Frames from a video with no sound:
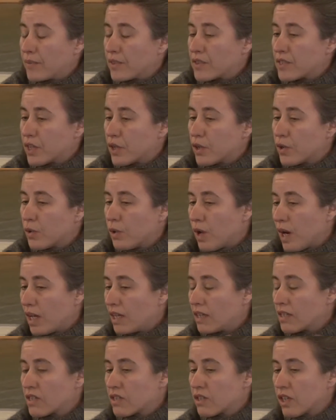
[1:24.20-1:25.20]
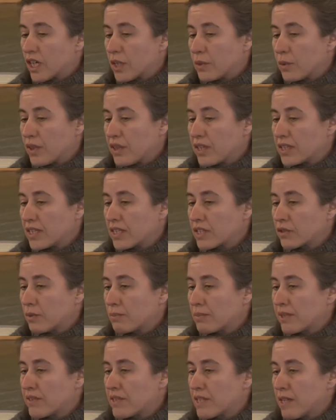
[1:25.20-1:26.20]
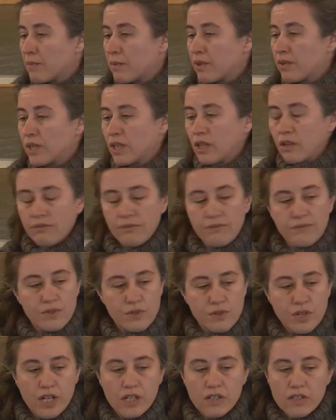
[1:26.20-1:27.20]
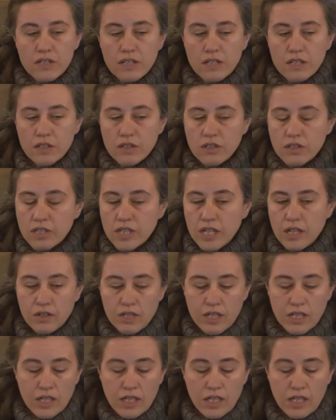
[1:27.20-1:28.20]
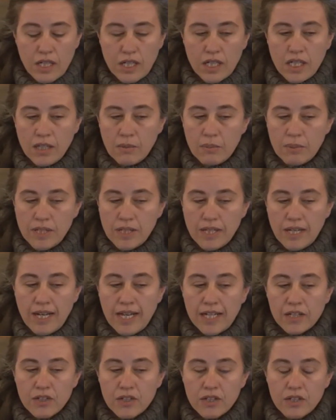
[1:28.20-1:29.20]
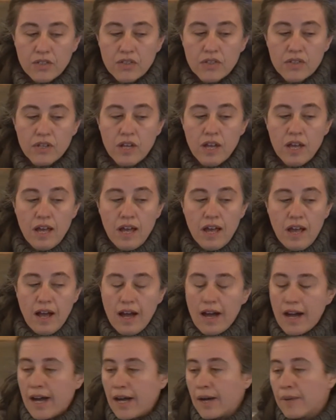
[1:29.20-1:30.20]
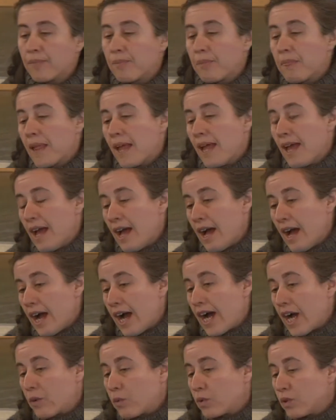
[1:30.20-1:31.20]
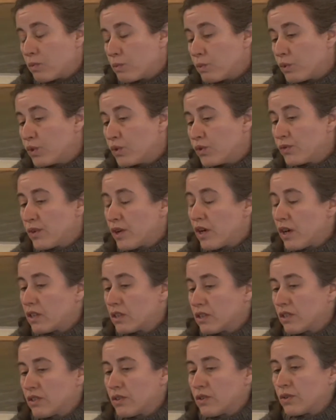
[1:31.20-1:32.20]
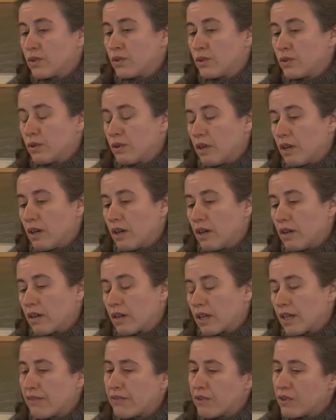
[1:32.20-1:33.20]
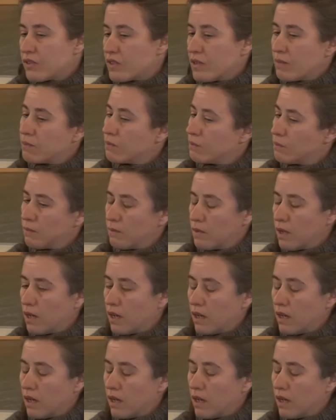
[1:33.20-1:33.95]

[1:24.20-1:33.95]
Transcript: So I'll start with a descriptive summary of trends in turnout in EP elections. I will move on to give you some